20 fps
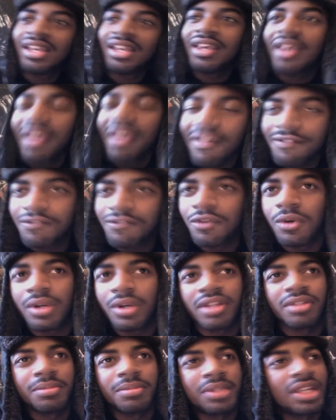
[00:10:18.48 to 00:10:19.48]

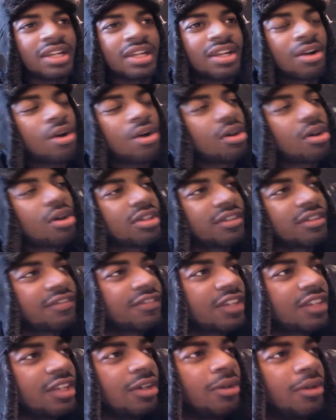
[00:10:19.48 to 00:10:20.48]
Envoy of the Beginning on the
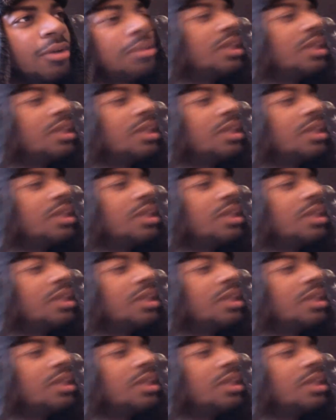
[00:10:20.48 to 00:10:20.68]
field,